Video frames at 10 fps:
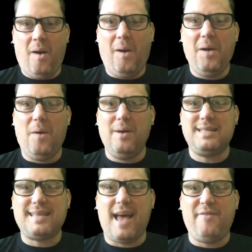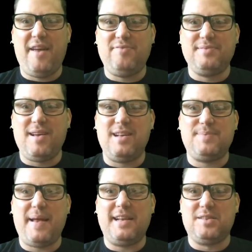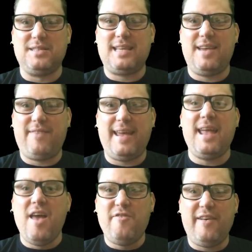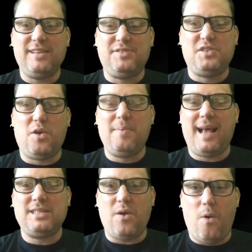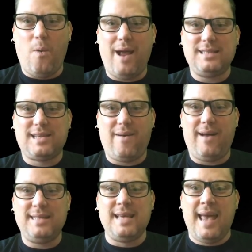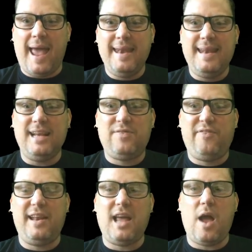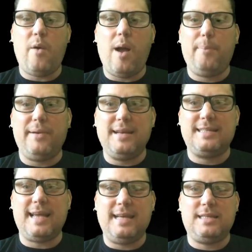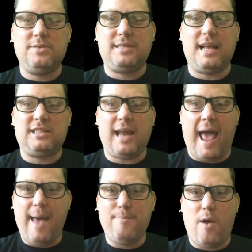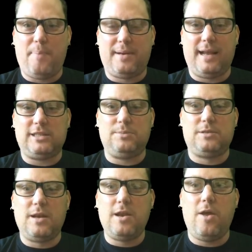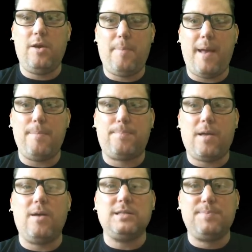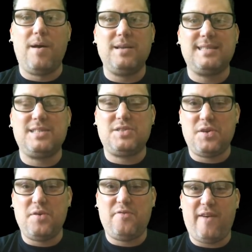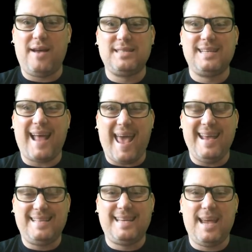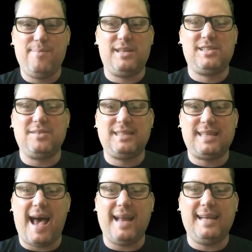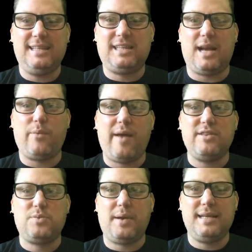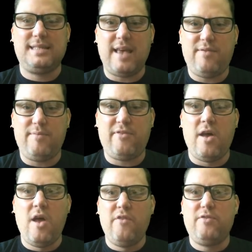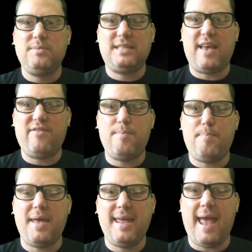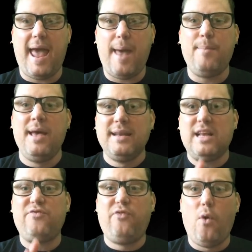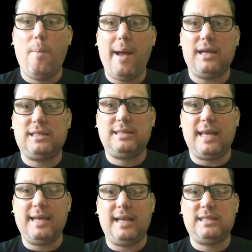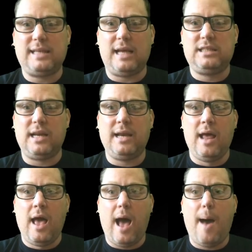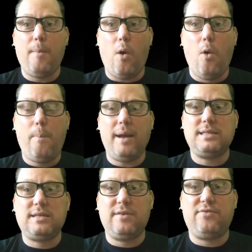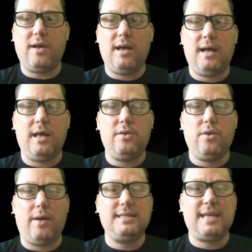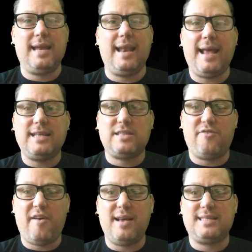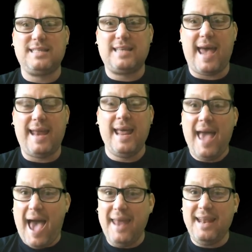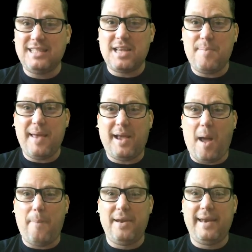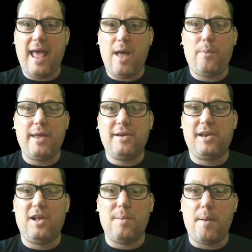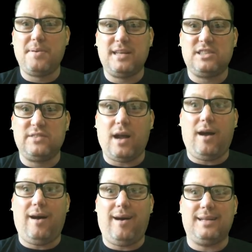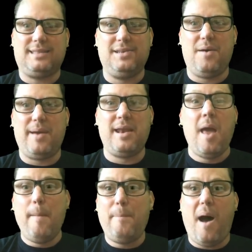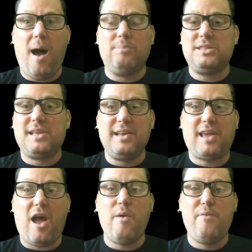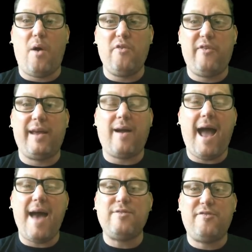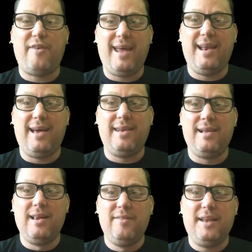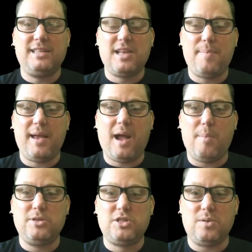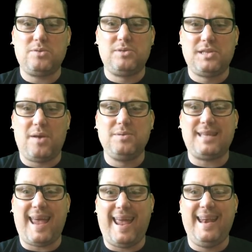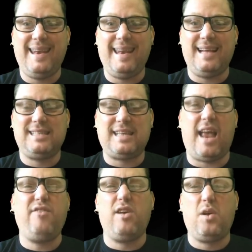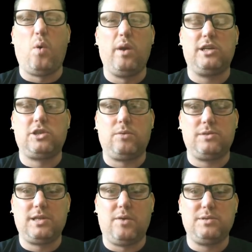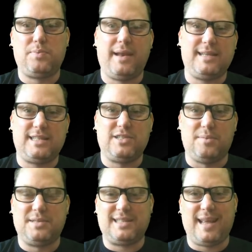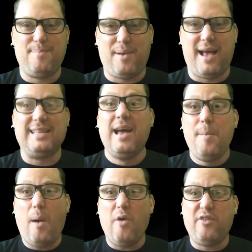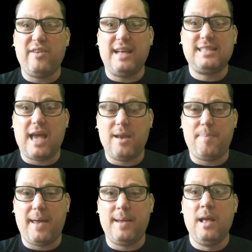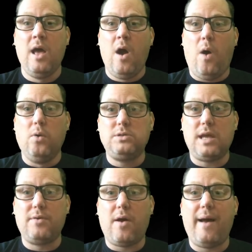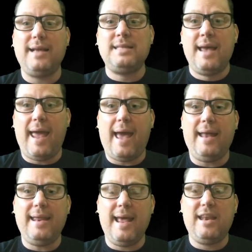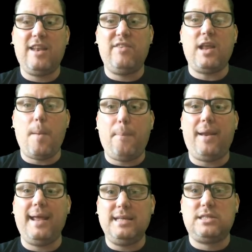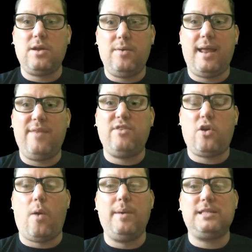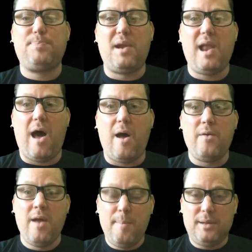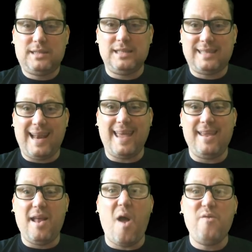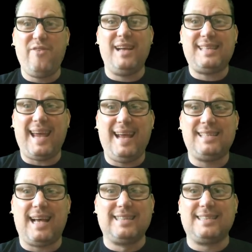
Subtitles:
Hi all, it's Gav here from DartsPanic.tv. Thanks for joining me as always, guys. In this video, I'm bringing you day two schedule and my predictions from the Unibet Darts Masters 2018, which is on Saturday, January the 27th from 7 p.m. There's four matches in this session, all best of 19 legs, the first of 10, and there's going to be a couple in there where you're going to look at my prediction, But I'm just going to go with what I think. I have a feeling that there's going to be a couple of shock results in this set, if you can call it a shock results, when there's the top 16 players. But I think there's going to be. Also, guys, at the end of the video, please do leave your comments below. But just to let you know, this is